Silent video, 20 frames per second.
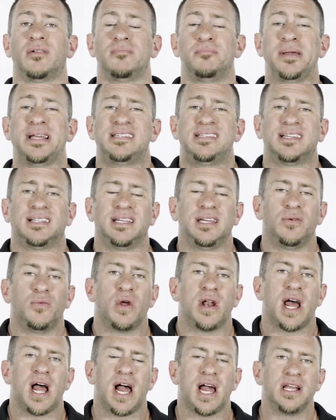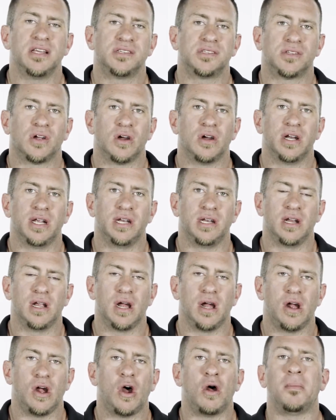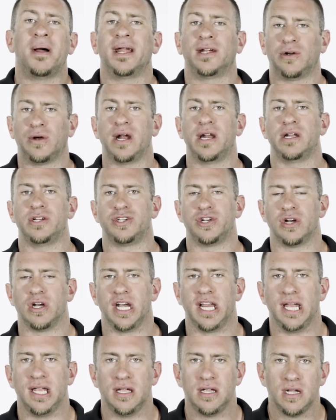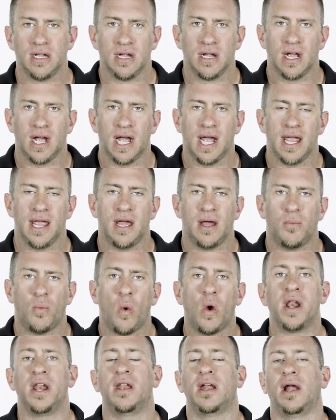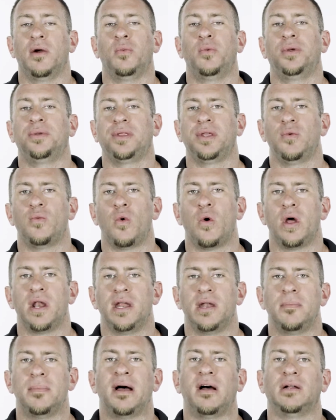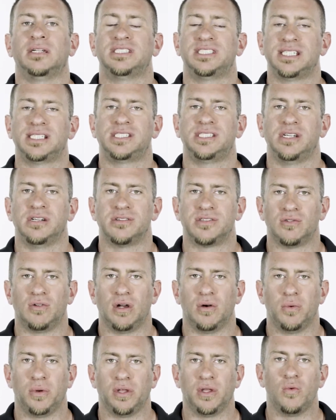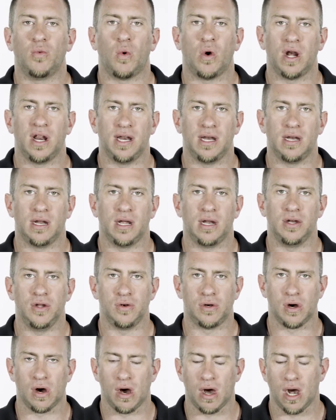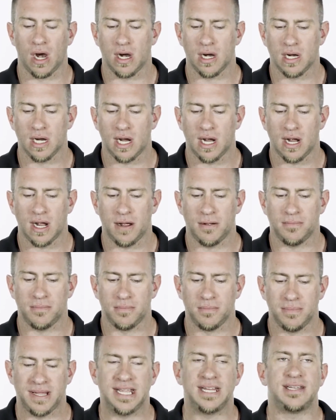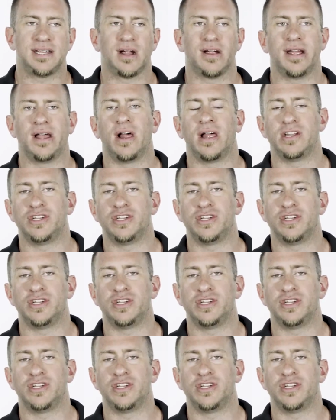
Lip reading: basically, when I started on my credit journey, I really wanted, about 6 years ago, I really wanted a new car. Me and Darielle